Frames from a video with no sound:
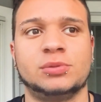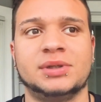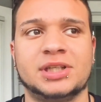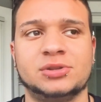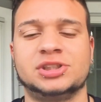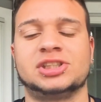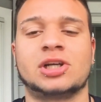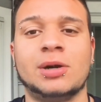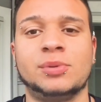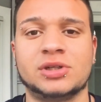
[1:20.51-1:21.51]
but there were just a
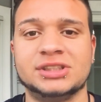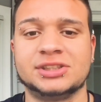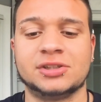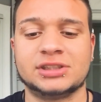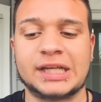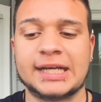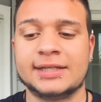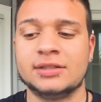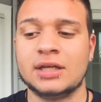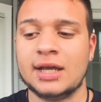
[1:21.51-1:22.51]
couple concerns I had.